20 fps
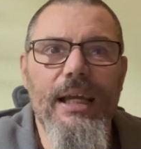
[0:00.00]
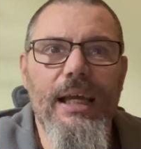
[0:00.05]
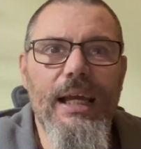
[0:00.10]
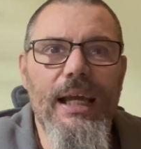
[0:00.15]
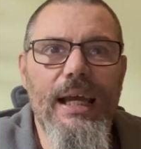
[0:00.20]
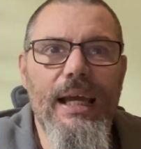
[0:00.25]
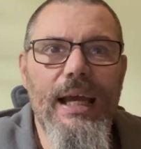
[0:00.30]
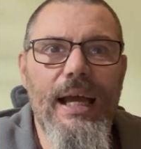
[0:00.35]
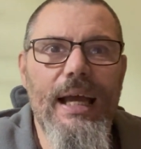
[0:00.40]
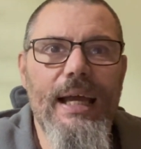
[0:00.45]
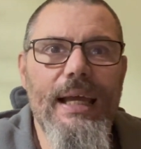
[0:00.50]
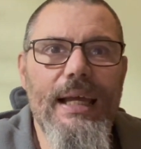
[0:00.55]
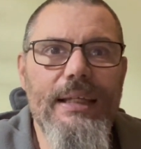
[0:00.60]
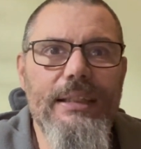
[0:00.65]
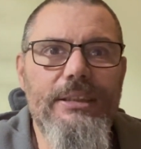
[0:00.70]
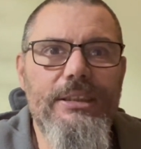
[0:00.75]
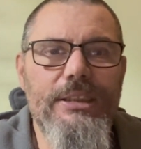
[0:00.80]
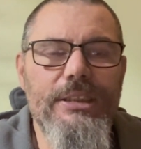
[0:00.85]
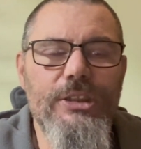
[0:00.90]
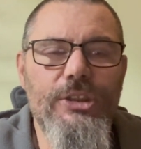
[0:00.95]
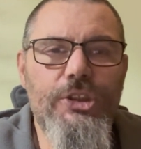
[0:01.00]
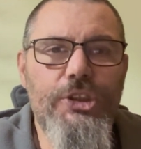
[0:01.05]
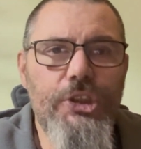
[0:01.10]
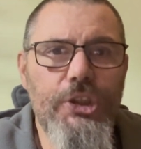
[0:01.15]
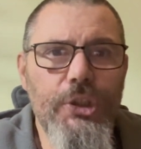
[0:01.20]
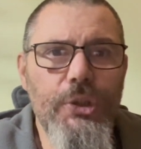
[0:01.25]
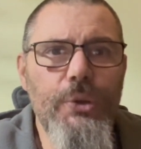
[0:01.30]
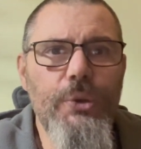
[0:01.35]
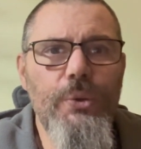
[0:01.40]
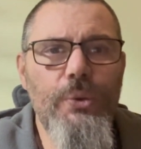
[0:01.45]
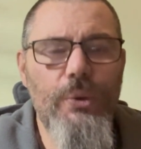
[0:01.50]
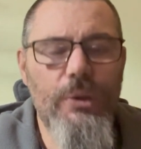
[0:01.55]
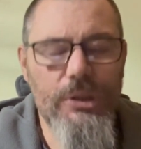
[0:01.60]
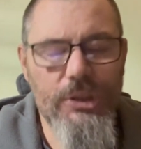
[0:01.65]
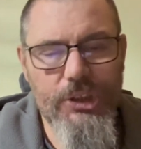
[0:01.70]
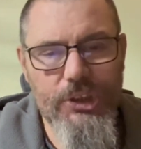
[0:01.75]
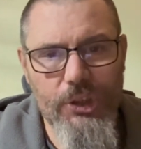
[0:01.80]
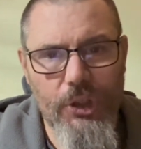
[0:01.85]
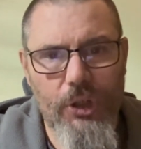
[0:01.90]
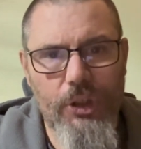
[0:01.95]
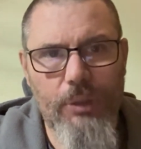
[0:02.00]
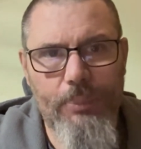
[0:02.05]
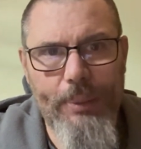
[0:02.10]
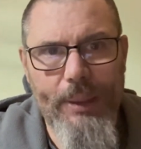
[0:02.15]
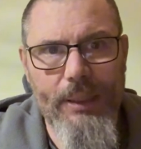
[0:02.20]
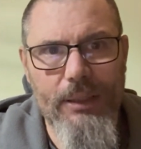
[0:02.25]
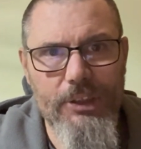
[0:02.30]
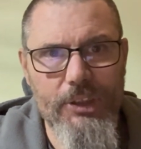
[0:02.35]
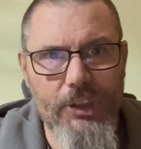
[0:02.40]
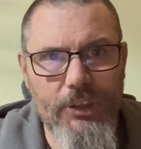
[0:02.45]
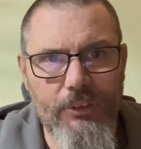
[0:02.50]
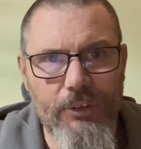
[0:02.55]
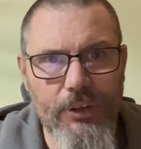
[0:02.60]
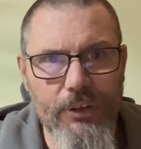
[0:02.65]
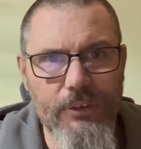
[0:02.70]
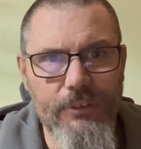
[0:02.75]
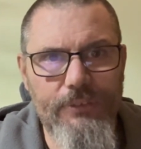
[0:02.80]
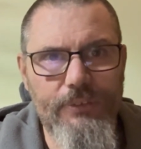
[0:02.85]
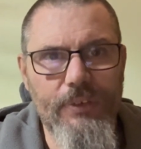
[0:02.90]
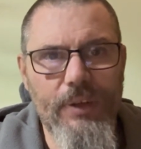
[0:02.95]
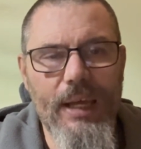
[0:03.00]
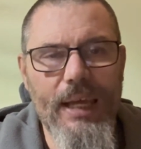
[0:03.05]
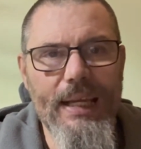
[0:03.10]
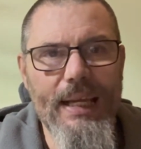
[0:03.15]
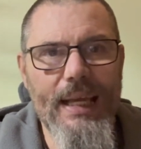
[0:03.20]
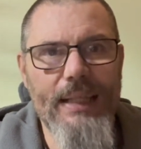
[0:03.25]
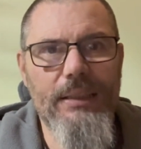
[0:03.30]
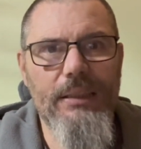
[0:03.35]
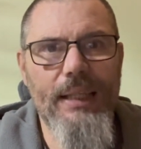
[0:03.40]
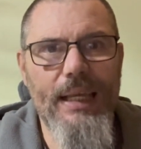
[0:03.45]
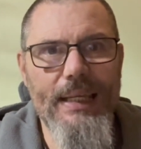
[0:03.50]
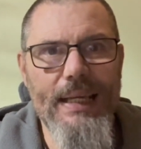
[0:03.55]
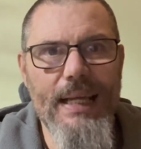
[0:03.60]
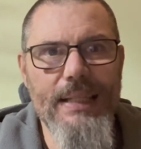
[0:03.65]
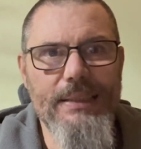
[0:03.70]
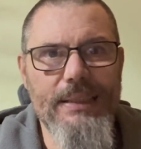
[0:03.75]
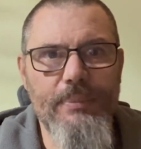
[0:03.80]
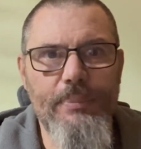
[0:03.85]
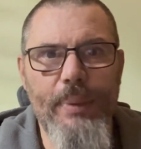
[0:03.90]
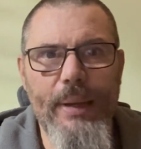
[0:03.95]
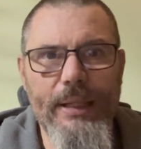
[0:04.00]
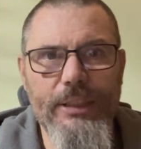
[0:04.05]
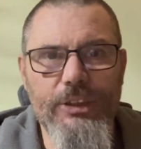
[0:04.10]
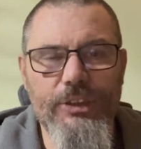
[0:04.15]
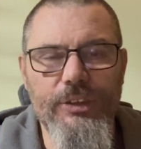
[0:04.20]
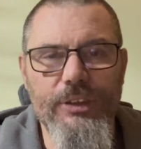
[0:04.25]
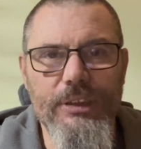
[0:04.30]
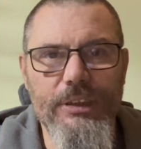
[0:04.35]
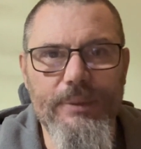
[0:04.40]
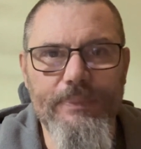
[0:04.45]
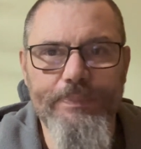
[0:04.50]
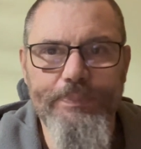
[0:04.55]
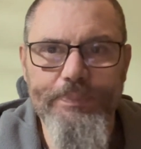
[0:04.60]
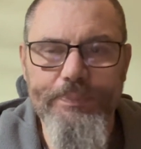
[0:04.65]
I had 2 solar panels on the roof and I had lead acid batteries,